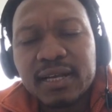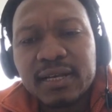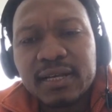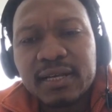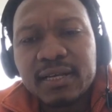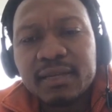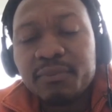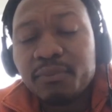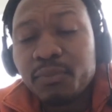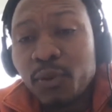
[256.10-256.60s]

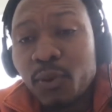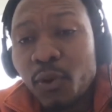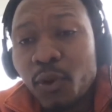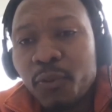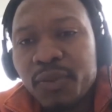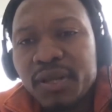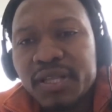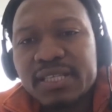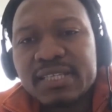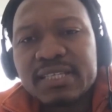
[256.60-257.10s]

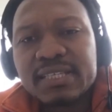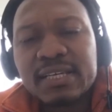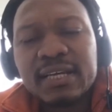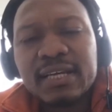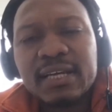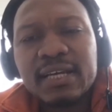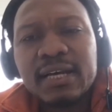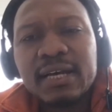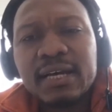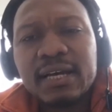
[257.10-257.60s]
employment,
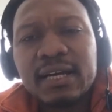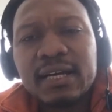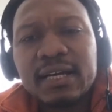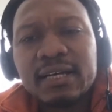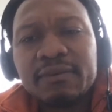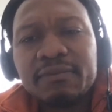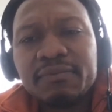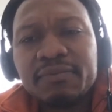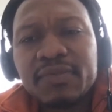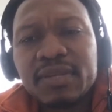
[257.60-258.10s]

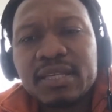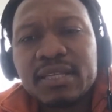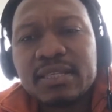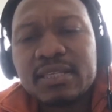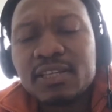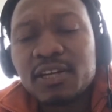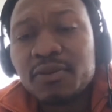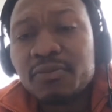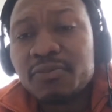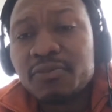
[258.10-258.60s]
in
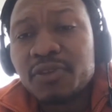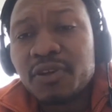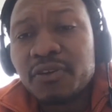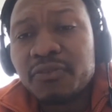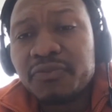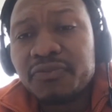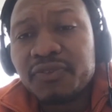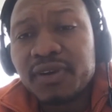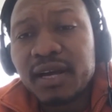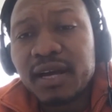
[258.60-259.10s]
terms of
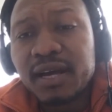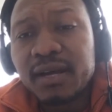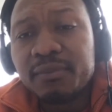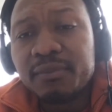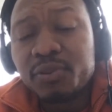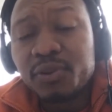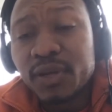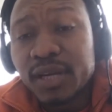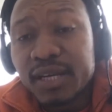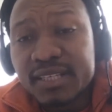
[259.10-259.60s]

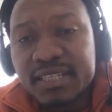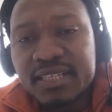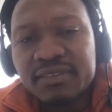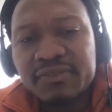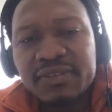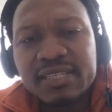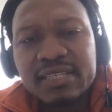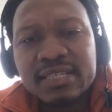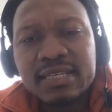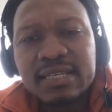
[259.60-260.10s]

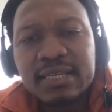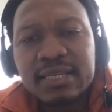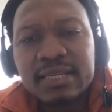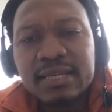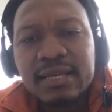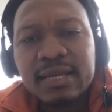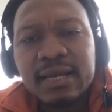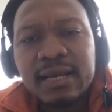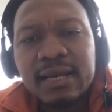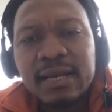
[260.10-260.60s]
productivity,
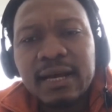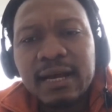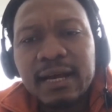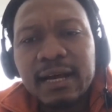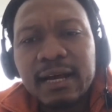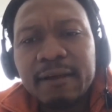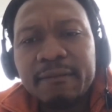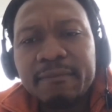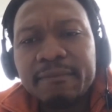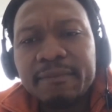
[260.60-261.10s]

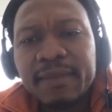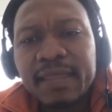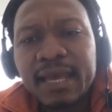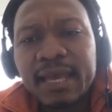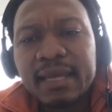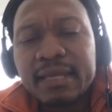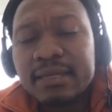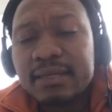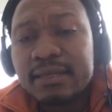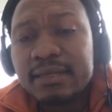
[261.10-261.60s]

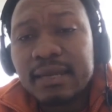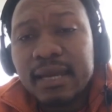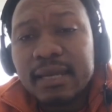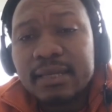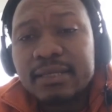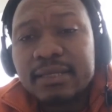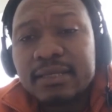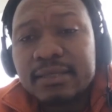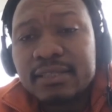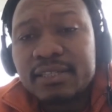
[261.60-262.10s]

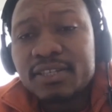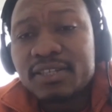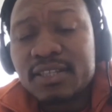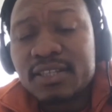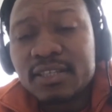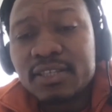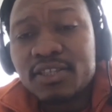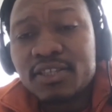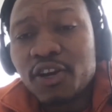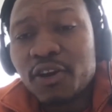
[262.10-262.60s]
and just
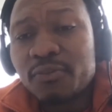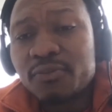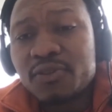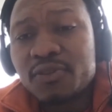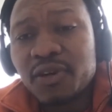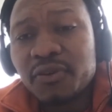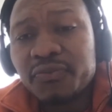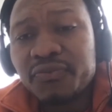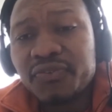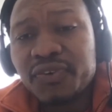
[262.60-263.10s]
in terms
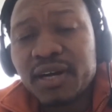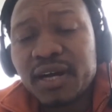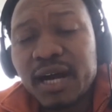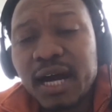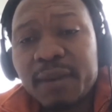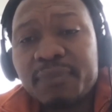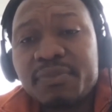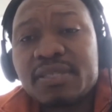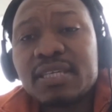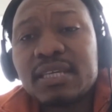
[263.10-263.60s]
of
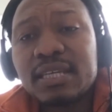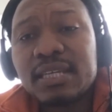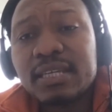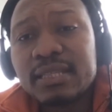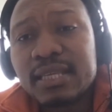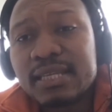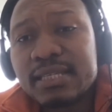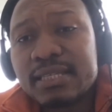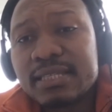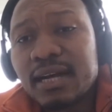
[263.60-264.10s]
upskilling
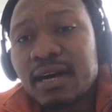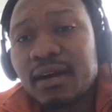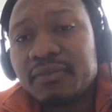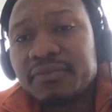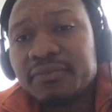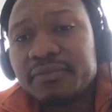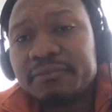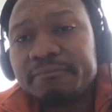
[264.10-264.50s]
their staff.